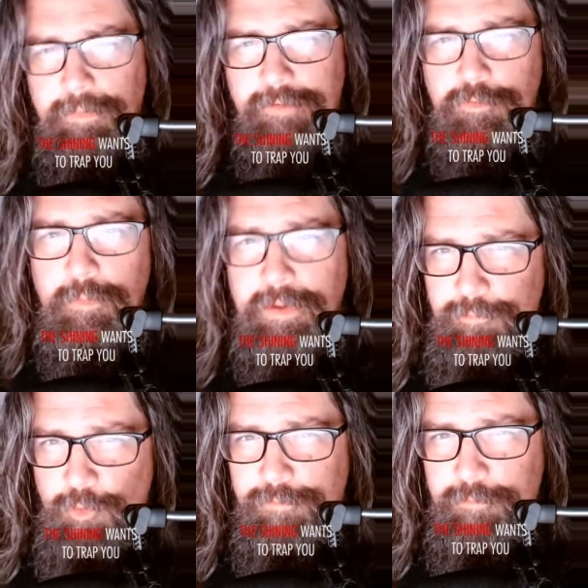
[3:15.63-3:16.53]
But after I
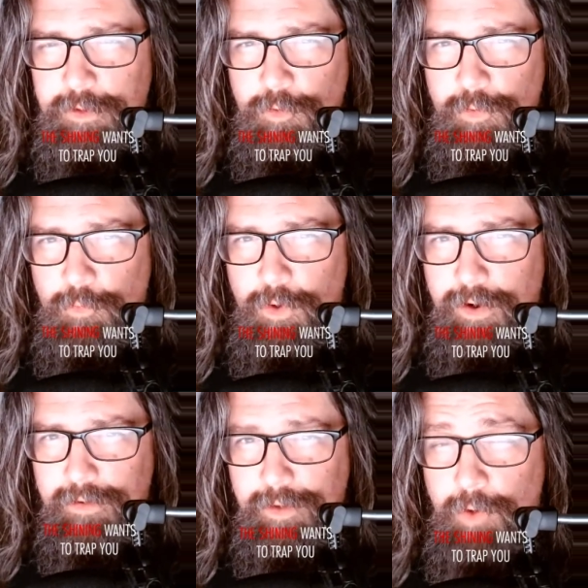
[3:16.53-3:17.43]
became more familiar with her
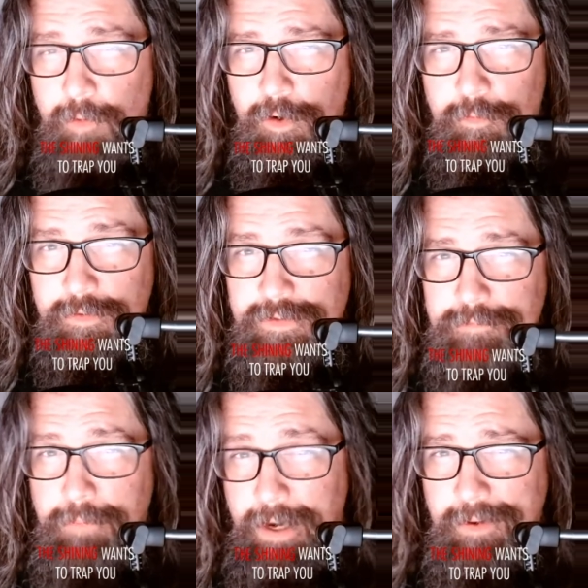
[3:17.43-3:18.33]
work, like Robert
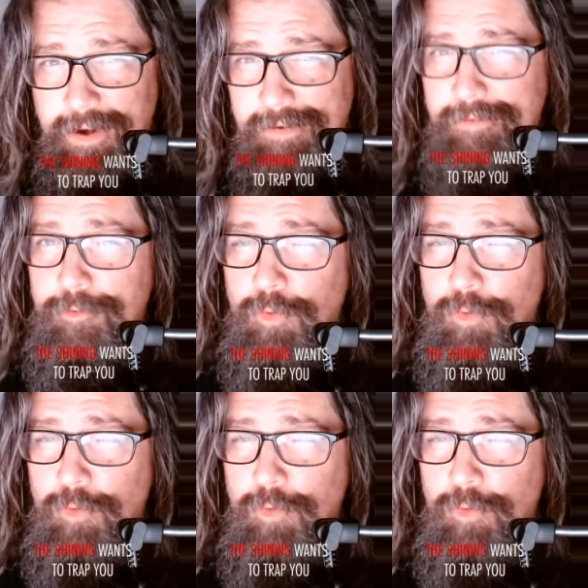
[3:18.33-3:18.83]
Altman's Popeye,